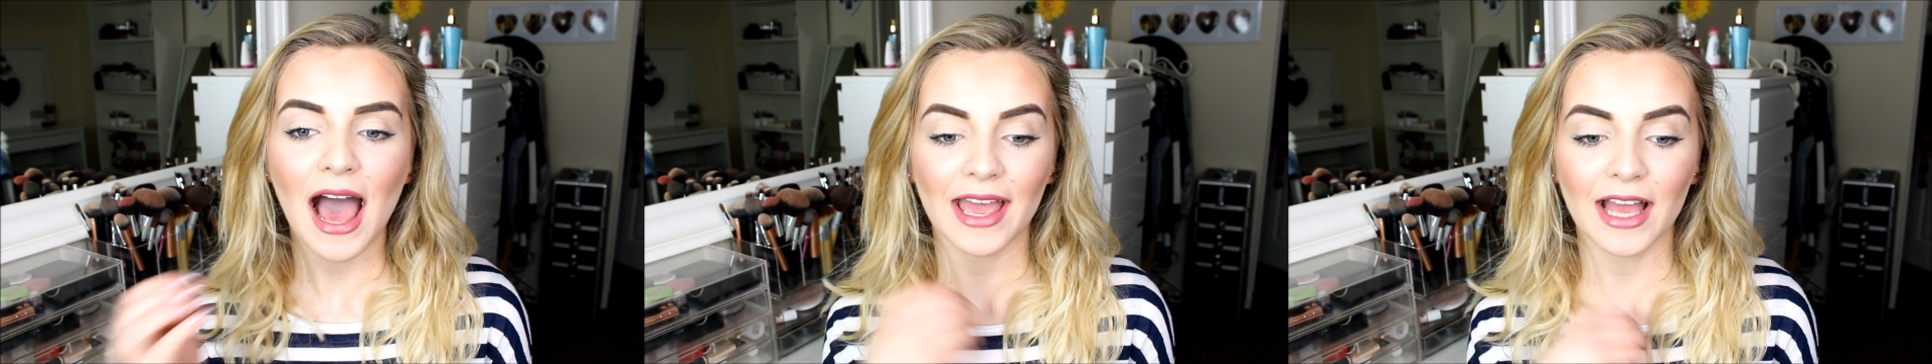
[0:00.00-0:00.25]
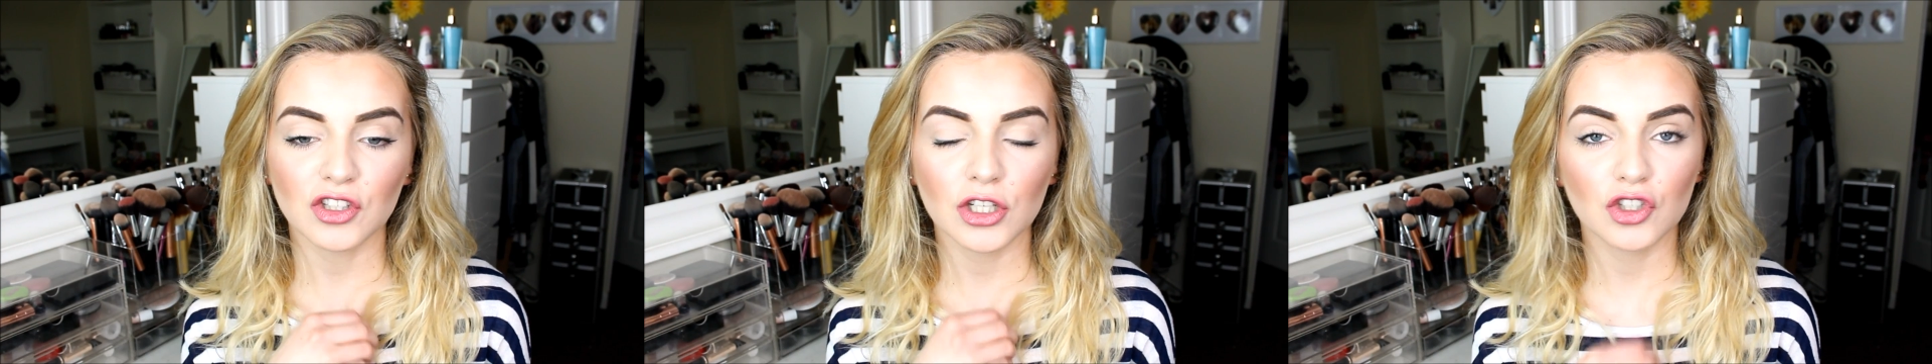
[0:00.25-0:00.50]
I
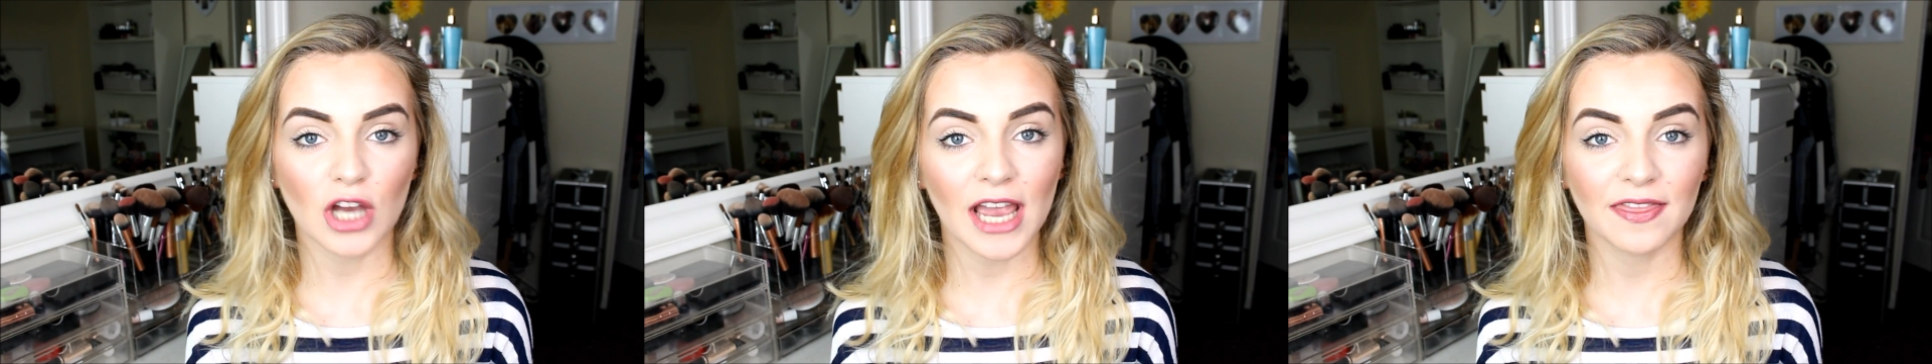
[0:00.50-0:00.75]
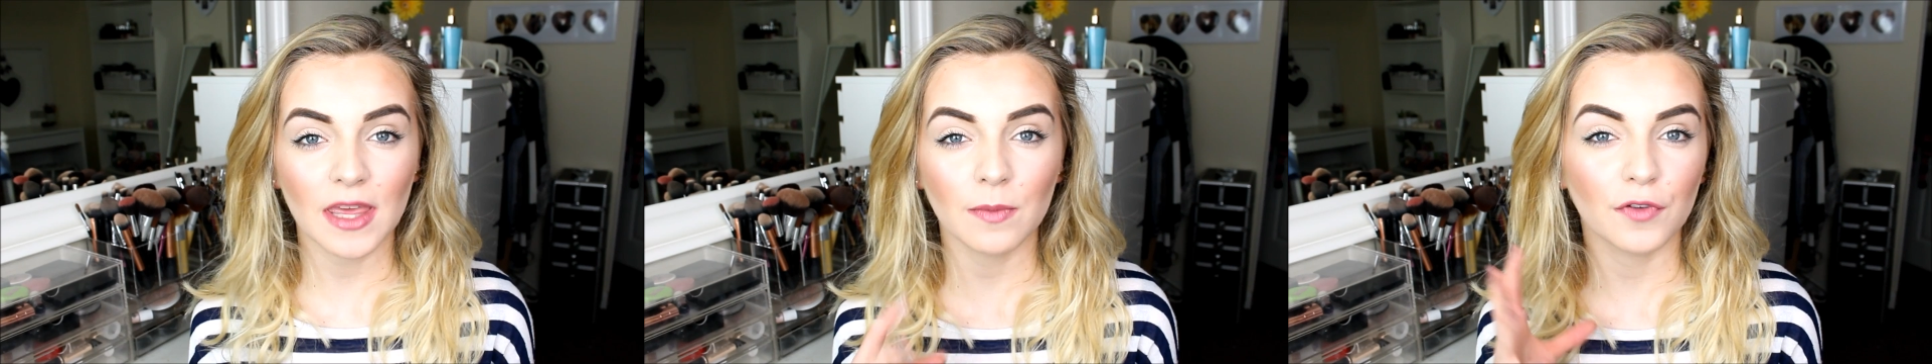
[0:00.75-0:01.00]
actually
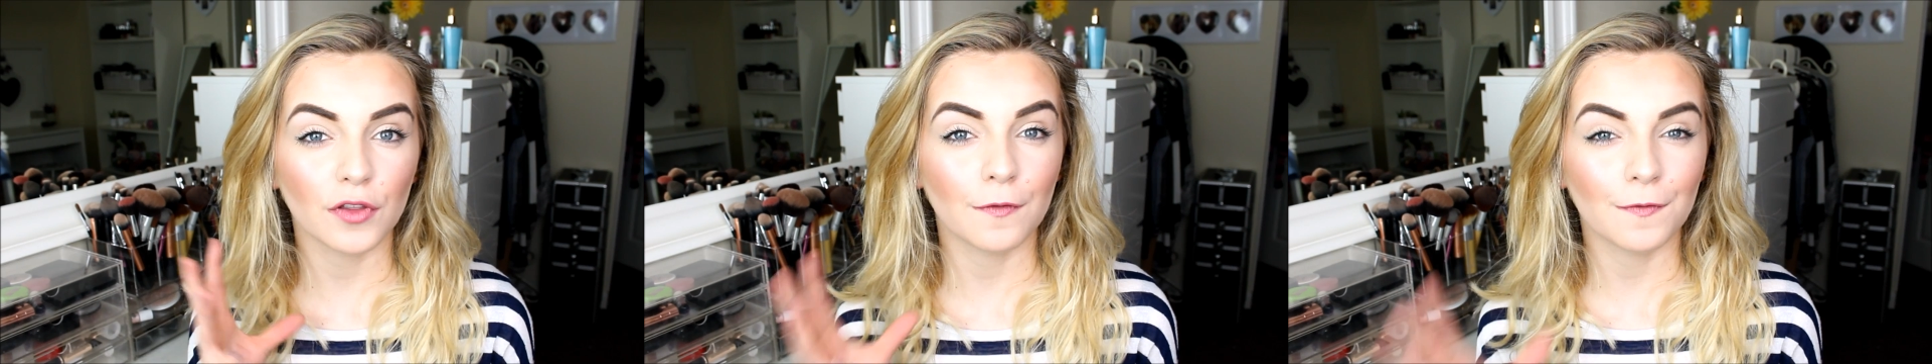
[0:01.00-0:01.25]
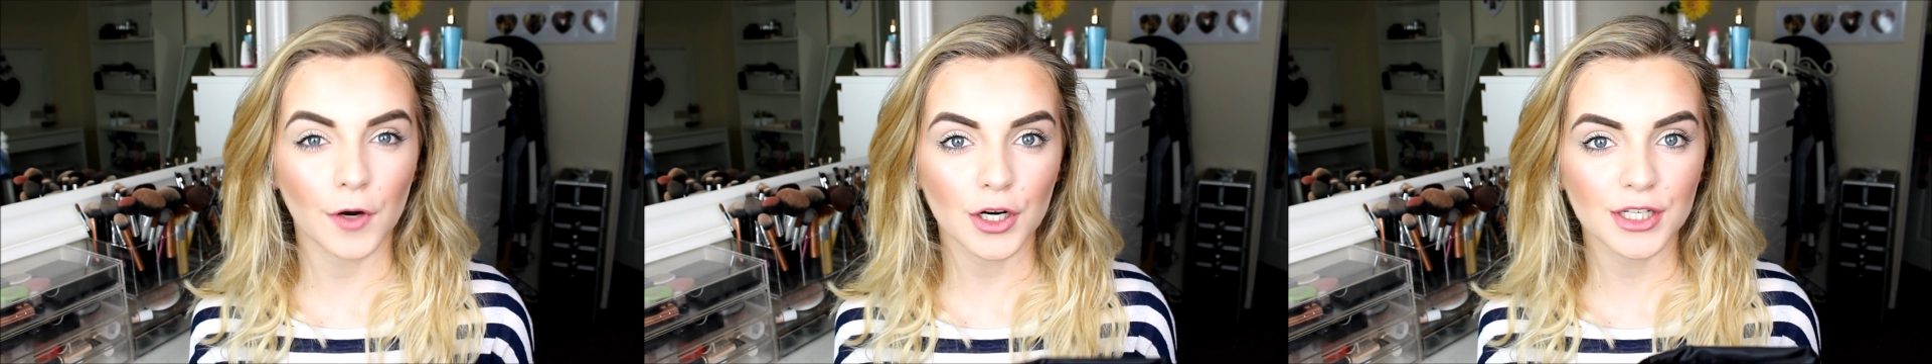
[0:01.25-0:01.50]
tried them for the
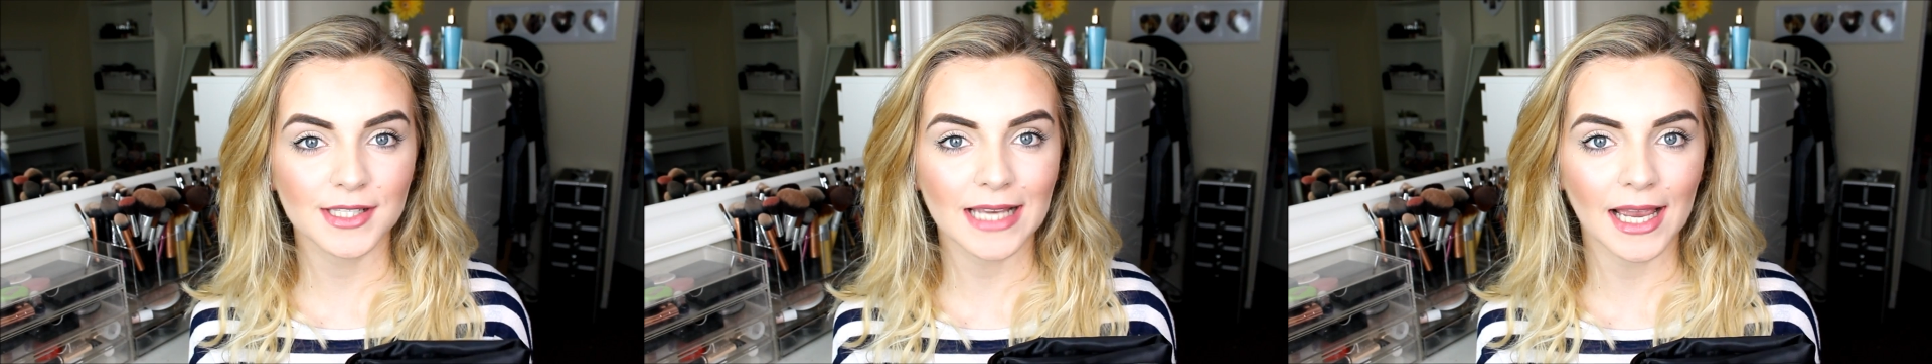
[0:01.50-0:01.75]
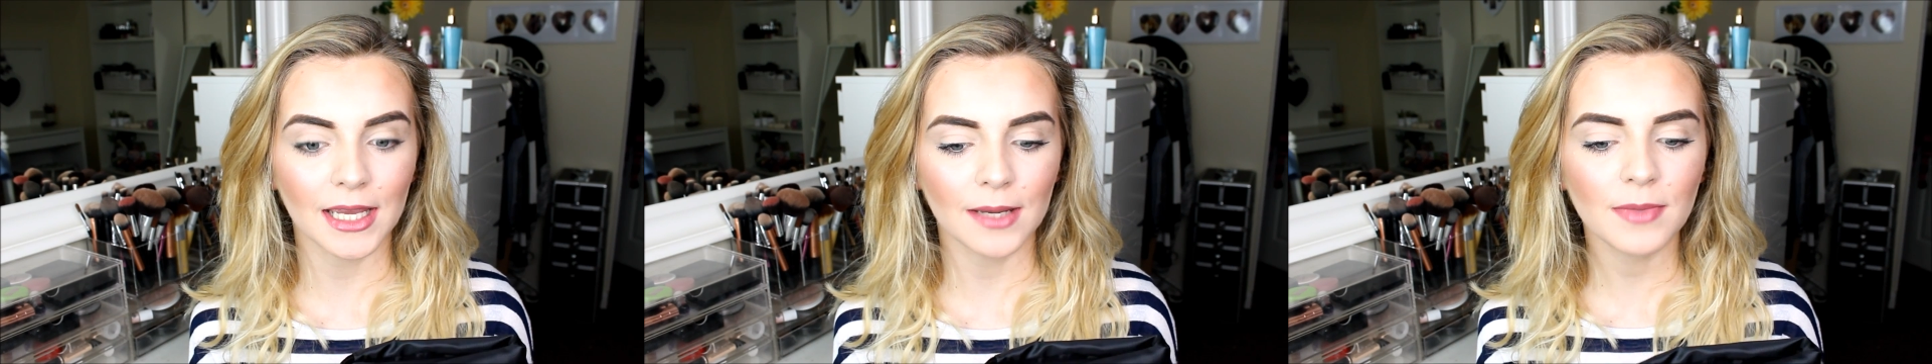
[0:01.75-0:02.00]
first
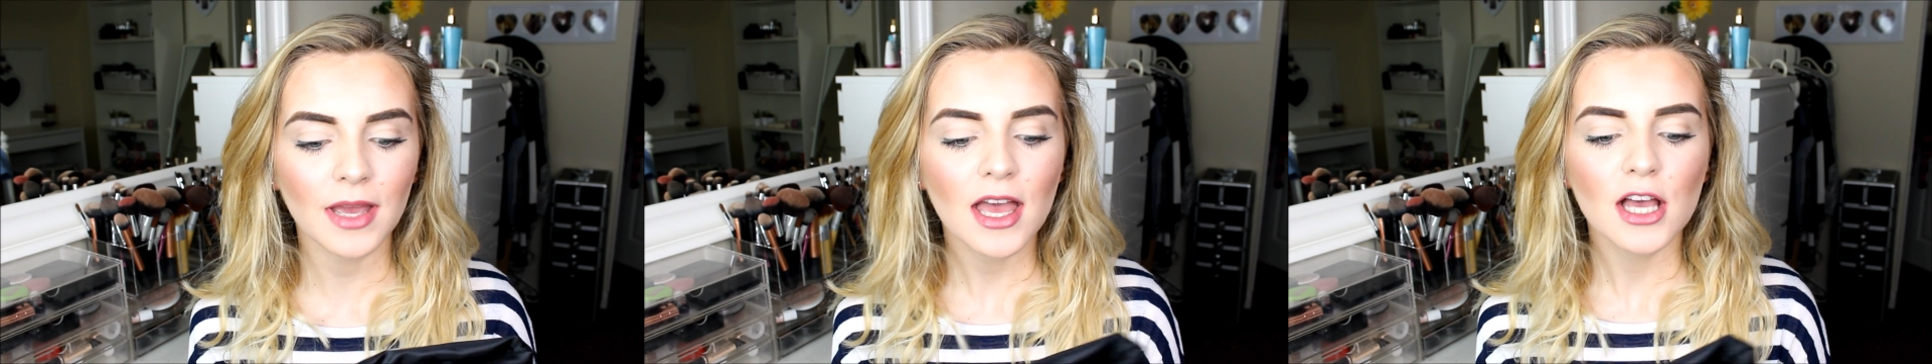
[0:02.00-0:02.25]
time,